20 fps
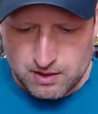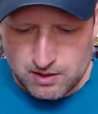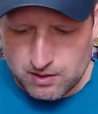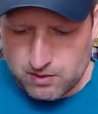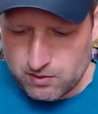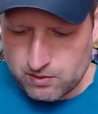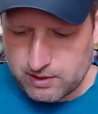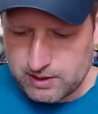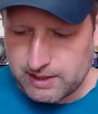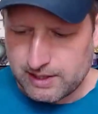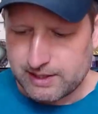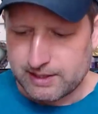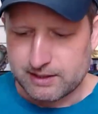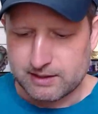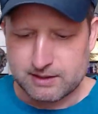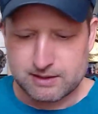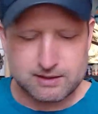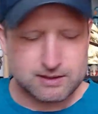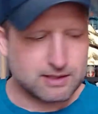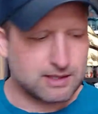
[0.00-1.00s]
Okay,
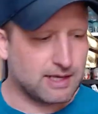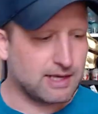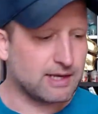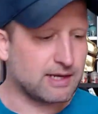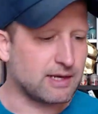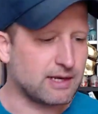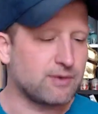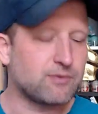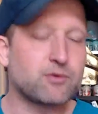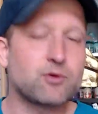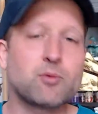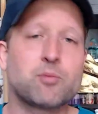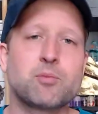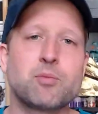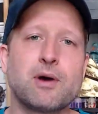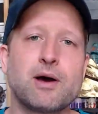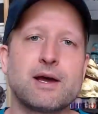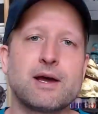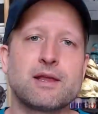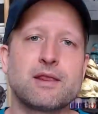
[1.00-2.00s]
and then if you
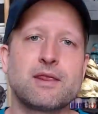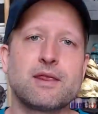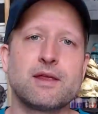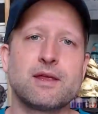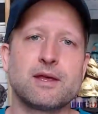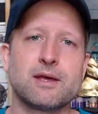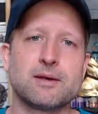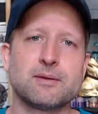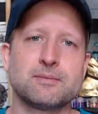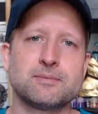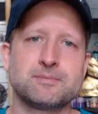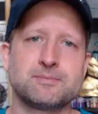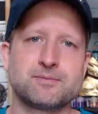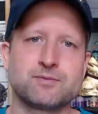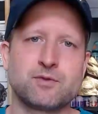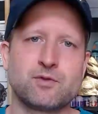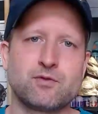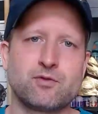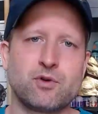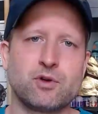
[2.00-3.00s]
buy the
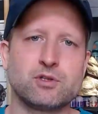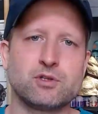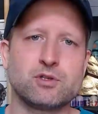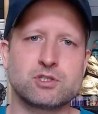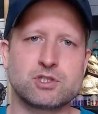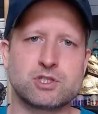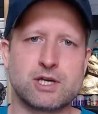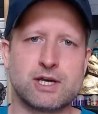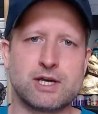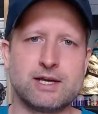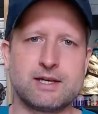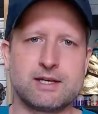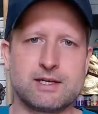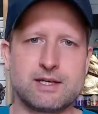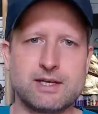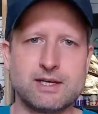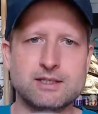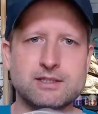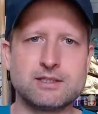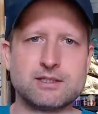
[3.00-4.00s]
Frost Giant
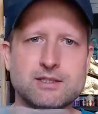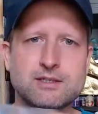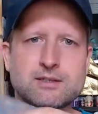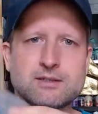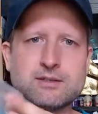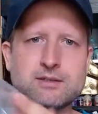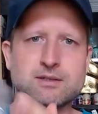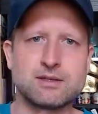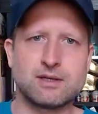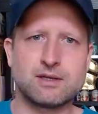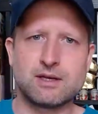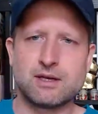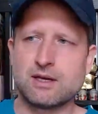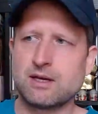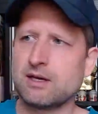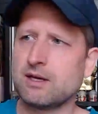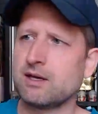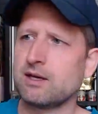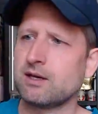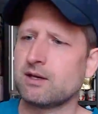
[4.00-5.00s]
kit,
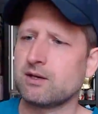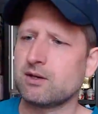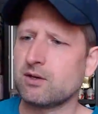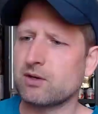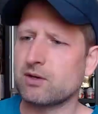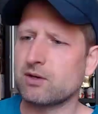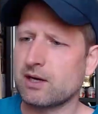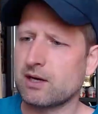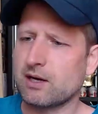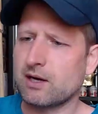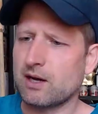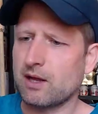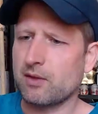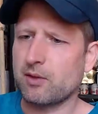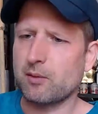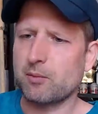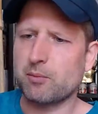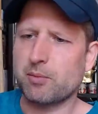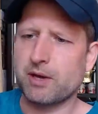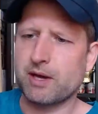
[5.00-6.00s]
you get
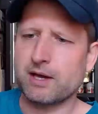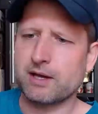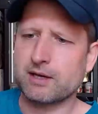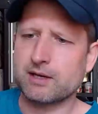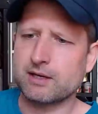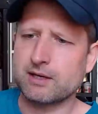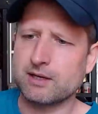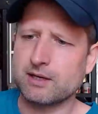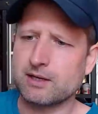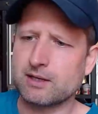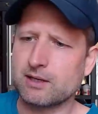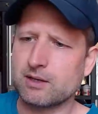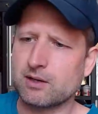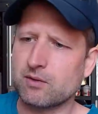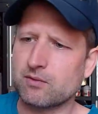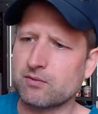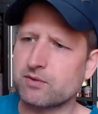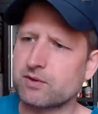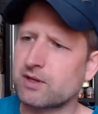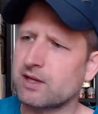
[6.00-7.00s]
another bag here
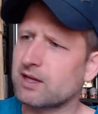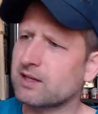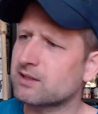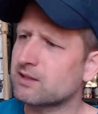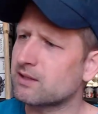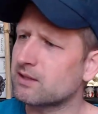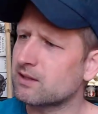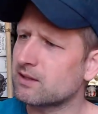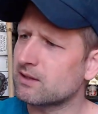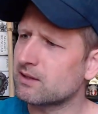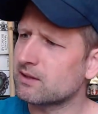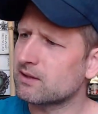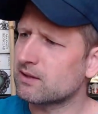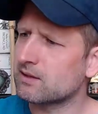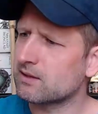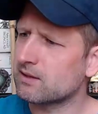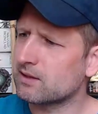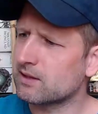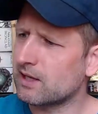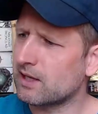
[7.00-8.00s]
of that.
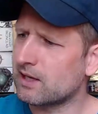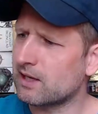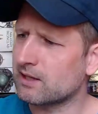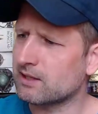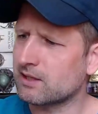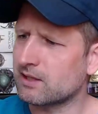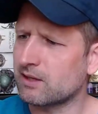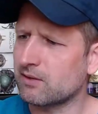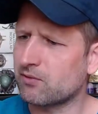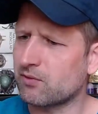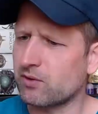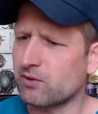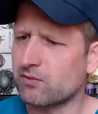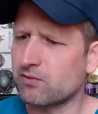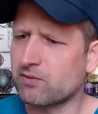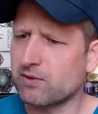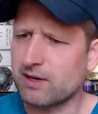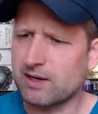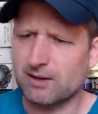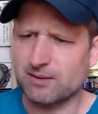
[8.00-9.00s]
That has a different
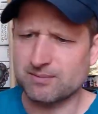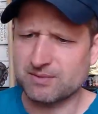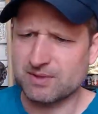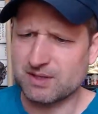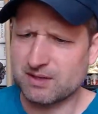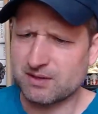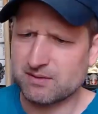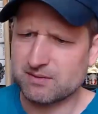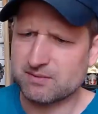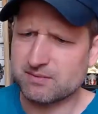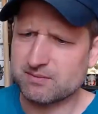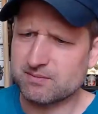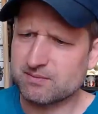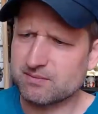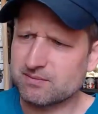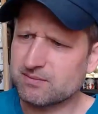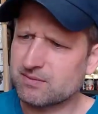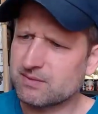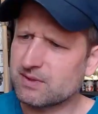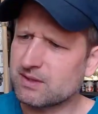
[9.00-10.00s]
feel.
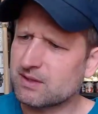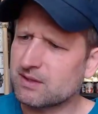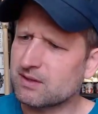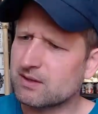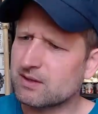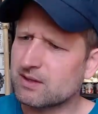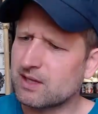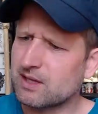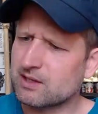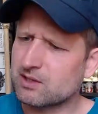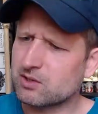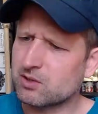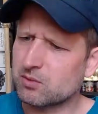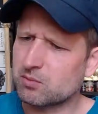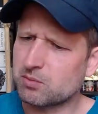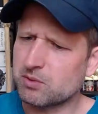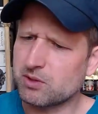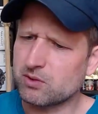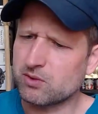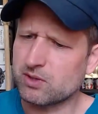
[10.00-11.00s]
That
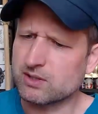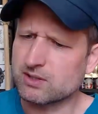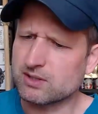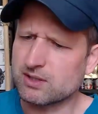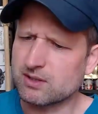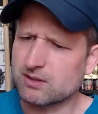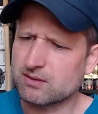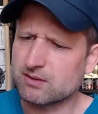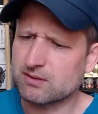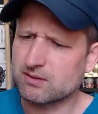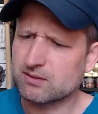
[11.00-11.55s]
should be resin.